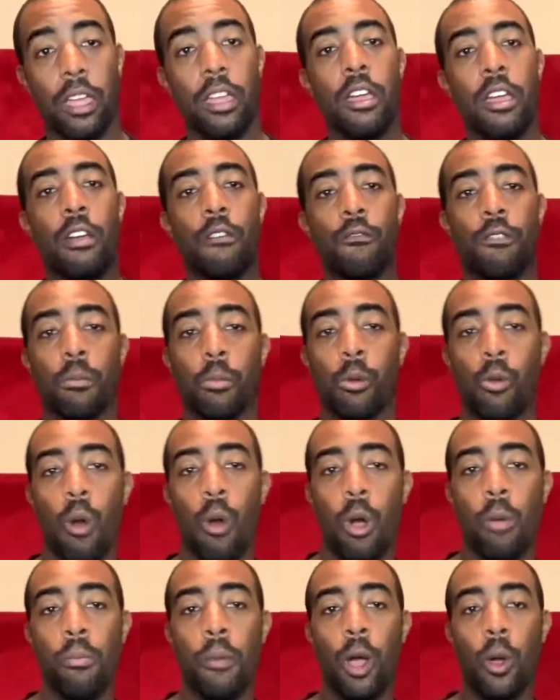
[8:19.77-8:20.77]
from
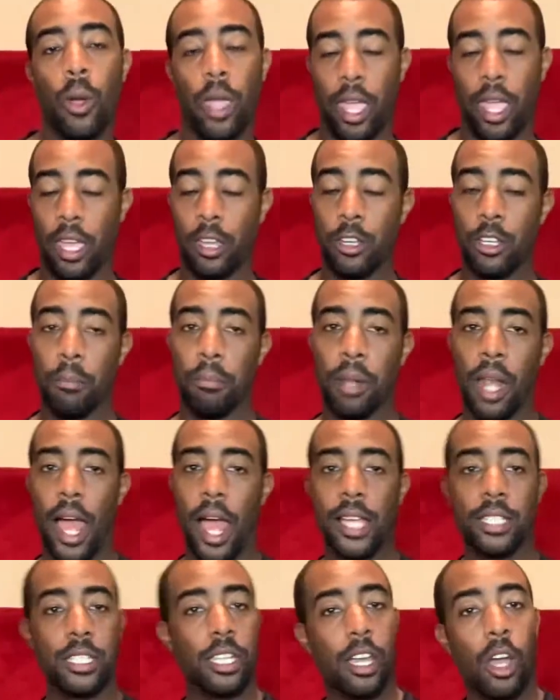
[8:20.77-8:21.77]
Cuomo and de
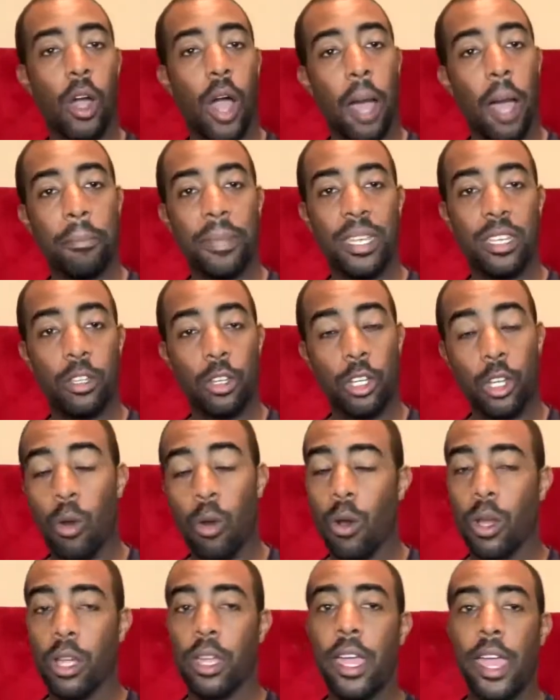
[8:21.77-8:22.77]
Blasio up in New
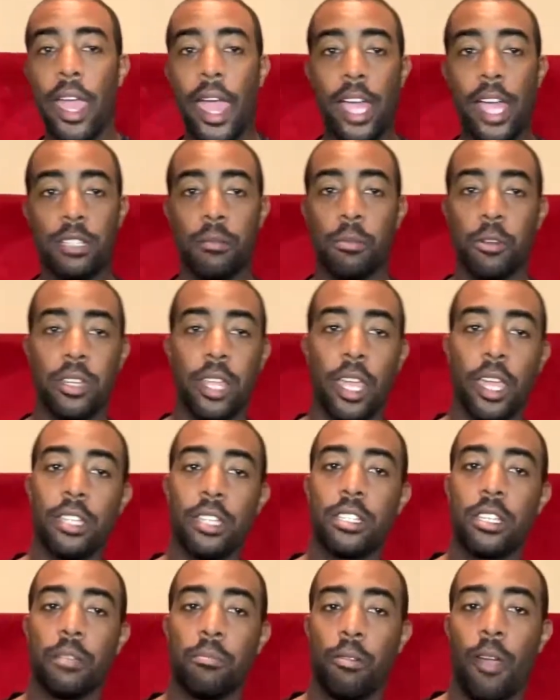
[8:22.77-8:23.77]
York as it pertains to
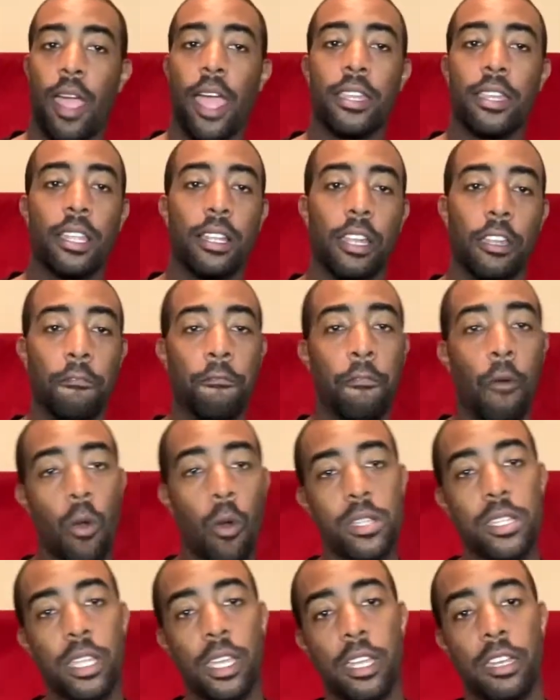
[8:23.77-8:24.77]
practically
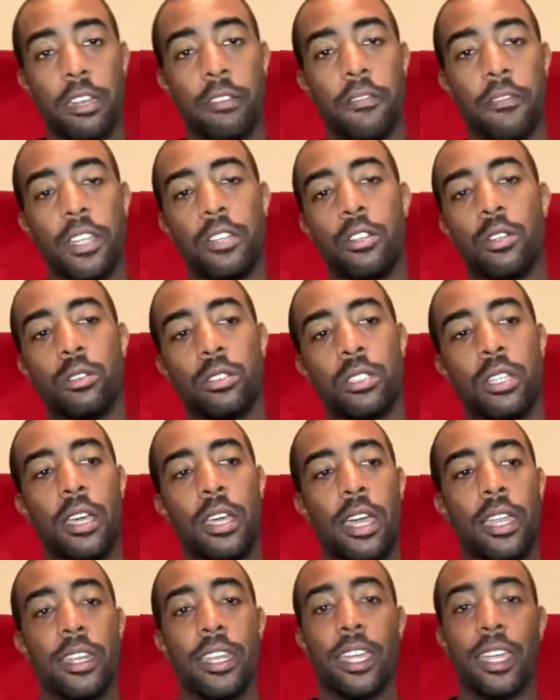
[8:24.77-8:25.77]
forcing individuals
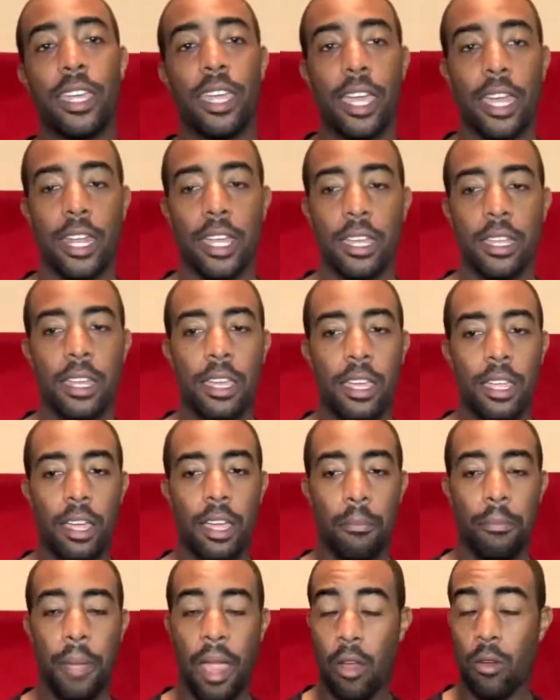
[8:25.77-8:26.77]
to get it.
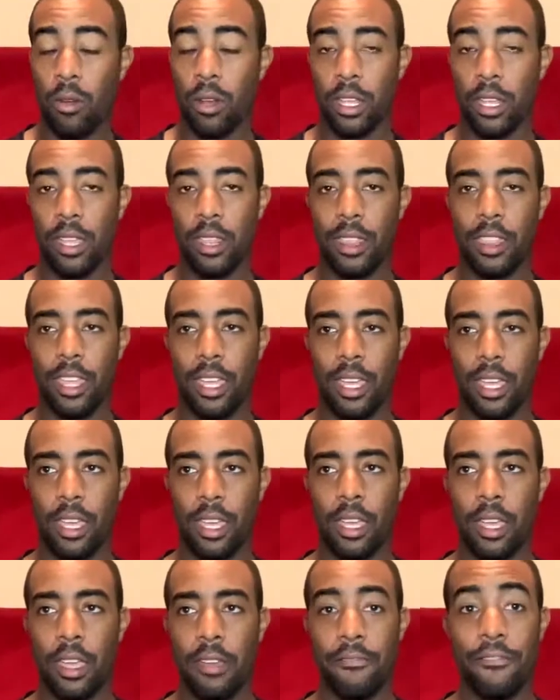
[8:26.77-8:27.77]
Apparently the
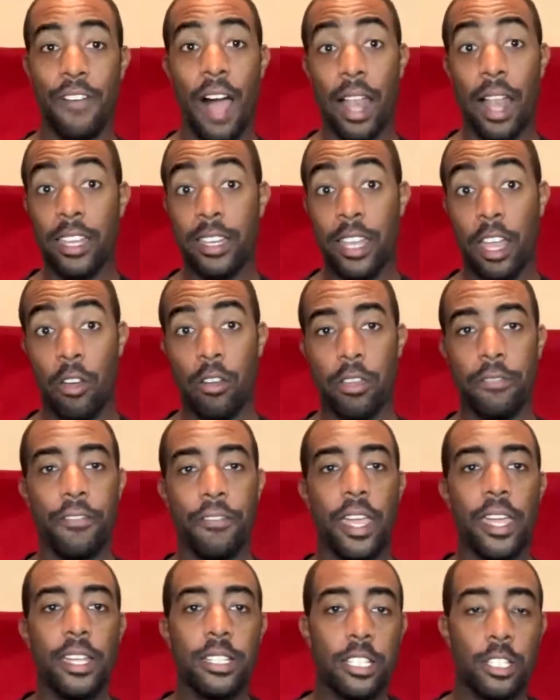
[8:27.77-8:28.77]
voluntary
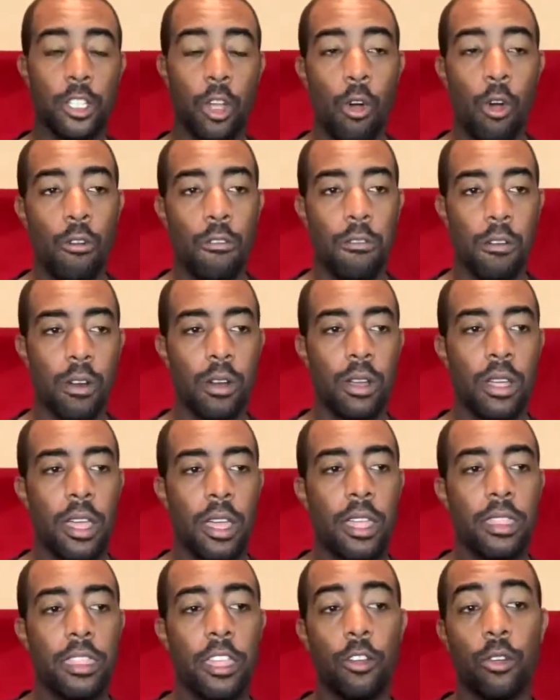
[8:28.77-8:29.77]
phase is over.
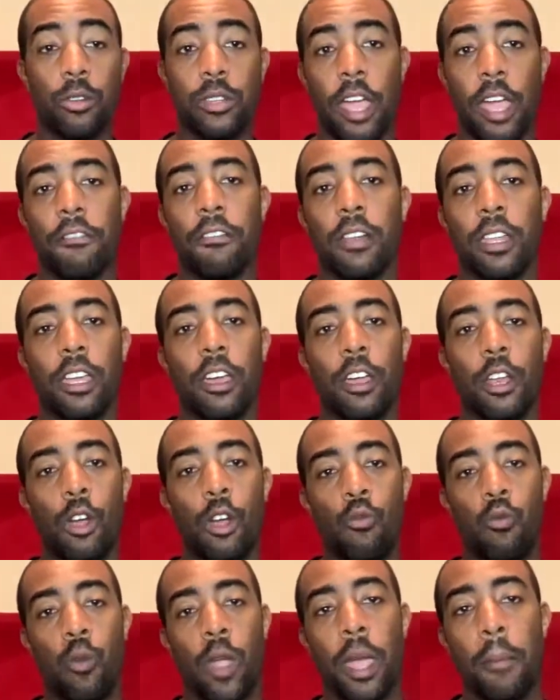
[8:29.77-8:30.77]
They're definitely going to
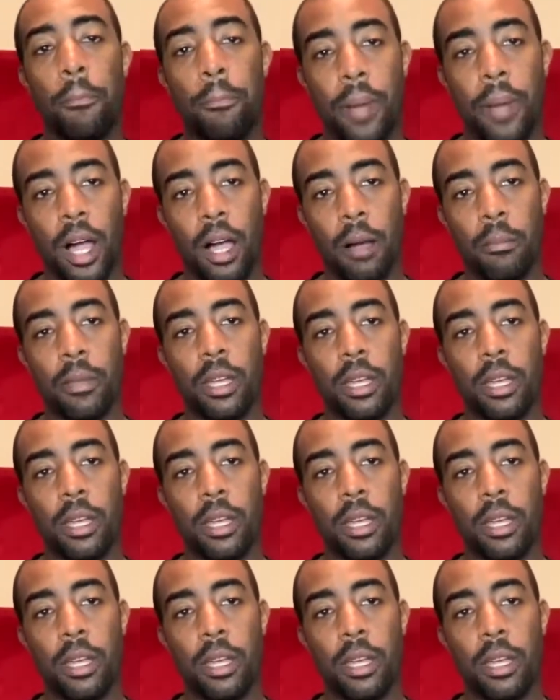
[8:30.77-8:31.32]
ramp up